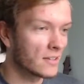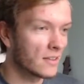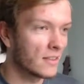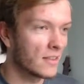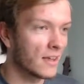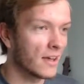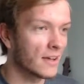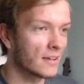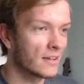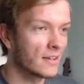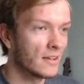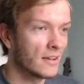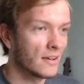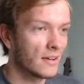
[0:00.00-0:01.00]
that
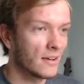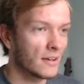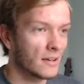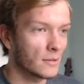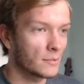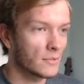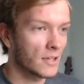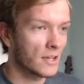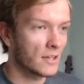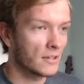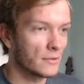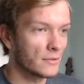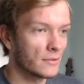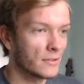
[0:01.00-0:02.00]
kind of